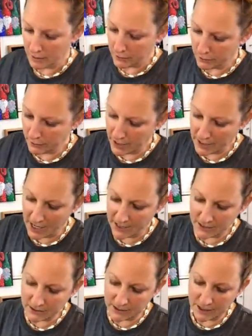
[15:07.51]
So again, I
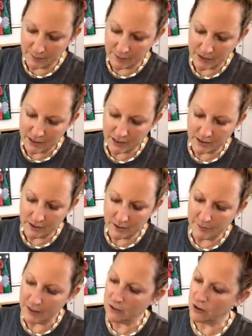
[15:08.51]
can dip in a
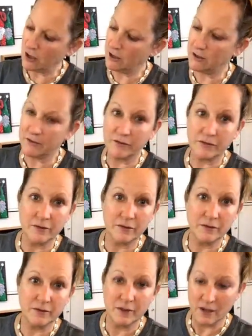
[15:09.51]
big chunk of
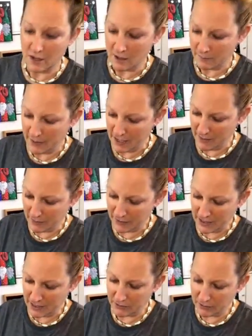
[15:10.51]
paint, but
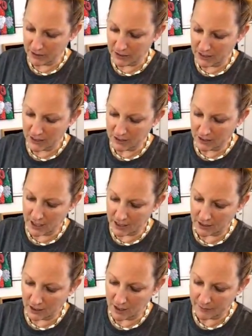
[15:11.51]
then I really need to kind
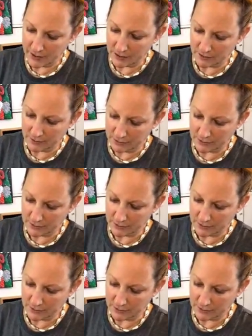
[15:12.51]
of come and